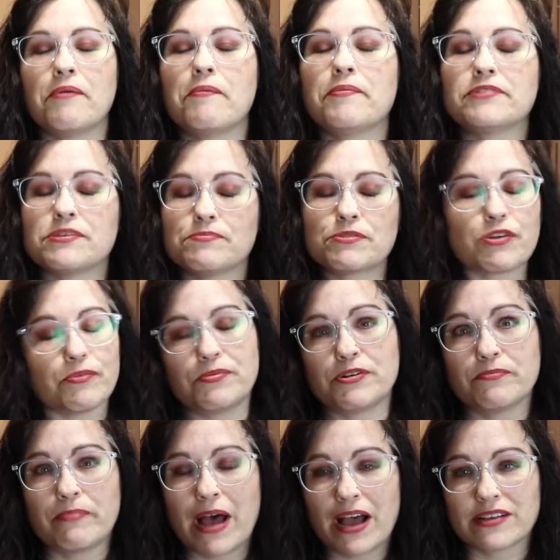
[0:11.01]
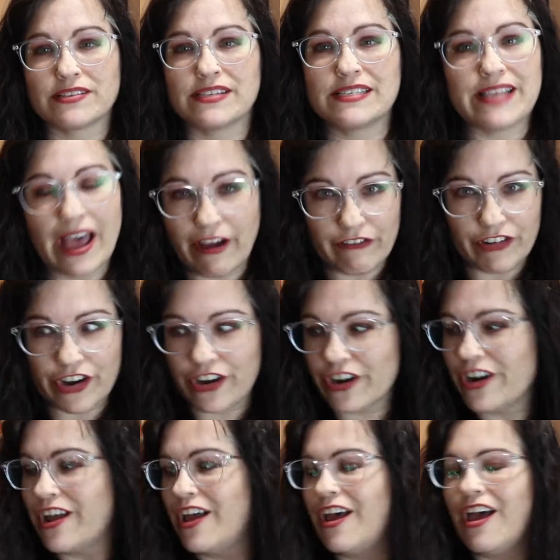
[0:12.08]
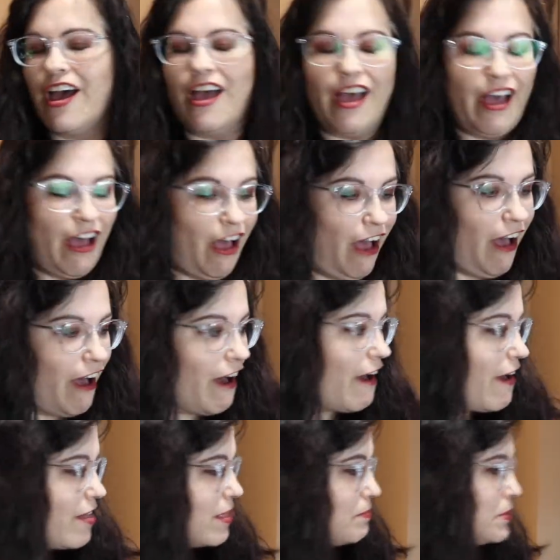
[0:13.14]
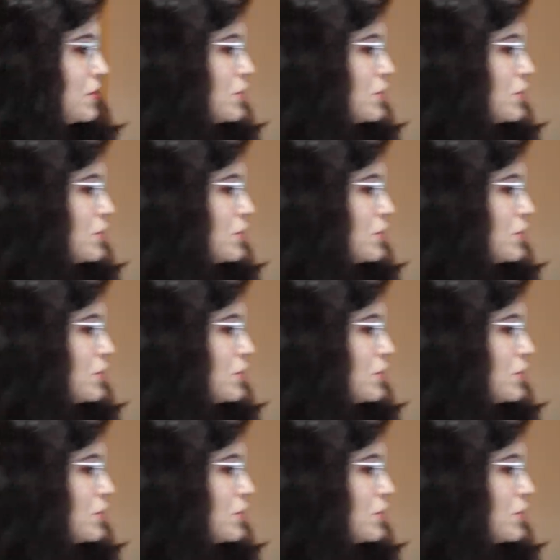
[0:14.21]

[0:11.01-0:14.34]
subscription boxes ever. Uh, let me